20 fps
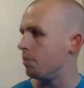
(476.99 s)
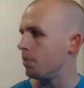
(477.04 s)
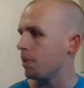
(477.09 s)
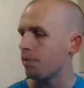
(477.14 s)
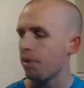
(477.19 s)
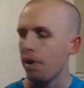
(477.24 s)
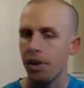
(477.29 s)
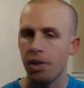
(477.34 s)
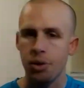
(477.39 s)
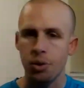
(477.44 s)

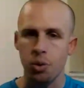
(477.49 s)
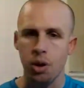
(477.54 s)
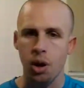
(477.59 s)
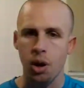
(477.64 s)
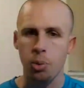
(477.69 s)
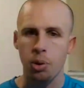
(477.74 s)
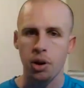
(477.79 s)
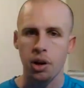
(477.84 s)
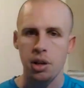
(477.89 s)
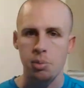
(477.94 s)
If I threw it
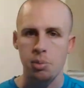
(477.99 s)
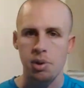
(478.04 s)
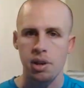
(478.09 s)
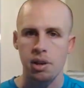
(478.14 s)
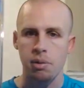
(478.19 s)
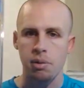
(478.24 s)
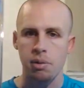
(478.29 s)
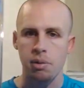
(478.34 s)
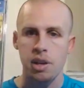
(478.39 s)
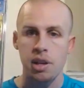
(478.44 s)
up on
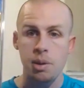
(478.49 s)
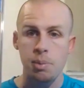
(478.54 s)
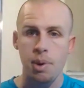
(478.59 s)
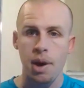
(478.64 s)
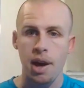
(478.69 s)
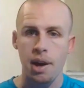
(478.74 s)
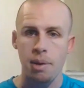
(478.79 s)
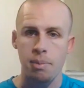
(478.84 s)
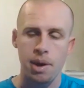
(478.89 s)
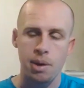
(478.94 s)

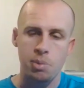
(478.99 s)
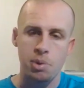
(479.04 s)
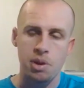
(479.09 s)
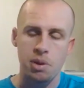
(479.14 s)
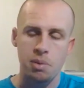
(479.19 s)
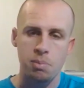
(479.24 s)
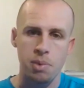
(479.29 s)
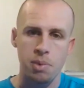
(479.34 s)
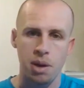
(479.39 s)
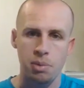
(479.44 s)
eBay,
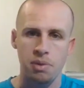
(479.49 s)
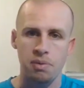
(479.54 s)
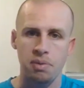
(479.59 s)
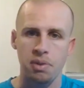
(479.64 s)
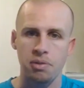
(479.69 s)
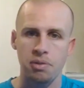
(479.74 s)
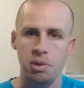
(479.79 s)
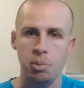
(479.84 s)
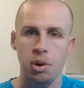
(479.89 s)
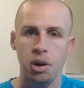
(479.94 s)
maybe
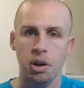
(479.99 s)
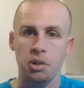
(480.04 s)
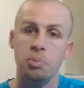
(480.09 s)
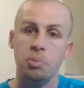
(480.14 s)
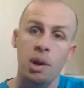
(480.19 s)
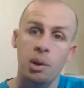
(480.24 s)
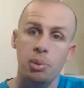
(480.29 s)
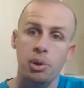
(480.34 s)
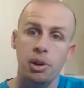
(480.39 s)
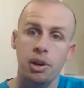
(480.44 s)
$50,
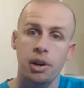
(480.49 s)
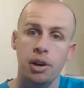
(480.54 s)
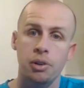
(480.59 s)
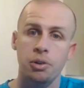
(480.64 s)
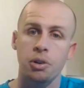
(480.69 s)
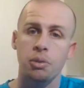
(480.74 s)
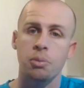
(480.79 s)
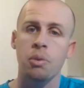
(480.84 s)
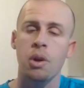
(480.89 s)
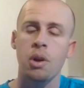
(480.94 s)
maybe
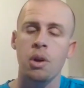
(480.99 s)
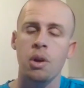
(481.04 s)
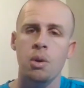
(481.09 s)
100,